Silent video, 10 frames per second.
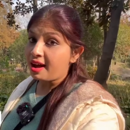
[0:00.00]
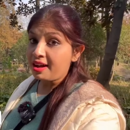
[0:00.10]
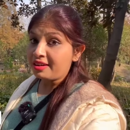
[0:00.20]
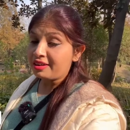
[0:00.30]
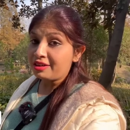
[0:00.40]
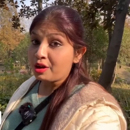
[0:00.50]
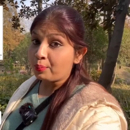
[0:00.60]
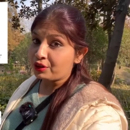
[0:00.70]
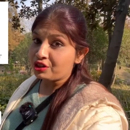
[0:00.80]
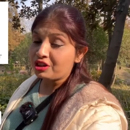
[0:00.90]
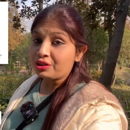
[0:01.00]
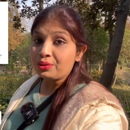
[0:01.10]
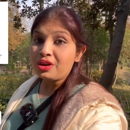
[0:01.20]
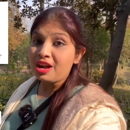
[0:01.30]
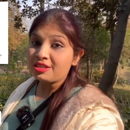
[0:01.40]
I really appreciate
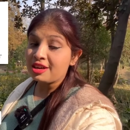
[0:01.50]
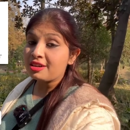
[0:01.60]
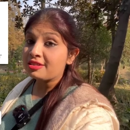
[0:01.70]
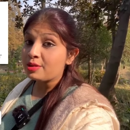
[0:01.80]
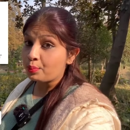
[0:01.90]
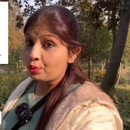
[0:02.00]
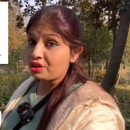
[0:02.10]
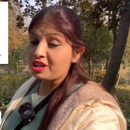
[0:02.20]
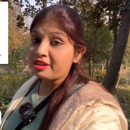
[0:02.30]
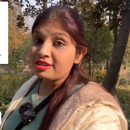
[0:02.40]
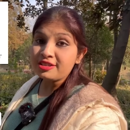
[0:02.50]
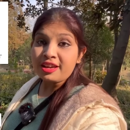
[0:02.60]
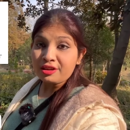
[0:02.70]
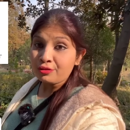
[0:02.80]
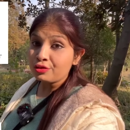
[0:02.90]
you guys are supporting us.
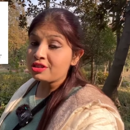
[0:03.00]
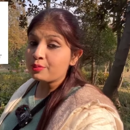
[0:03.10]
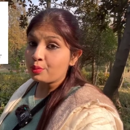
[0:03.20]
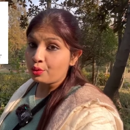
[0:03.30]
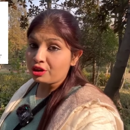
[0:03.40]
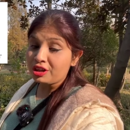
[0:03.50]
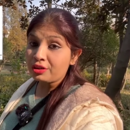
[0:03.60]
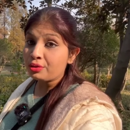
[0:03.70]
Thank you for supporting.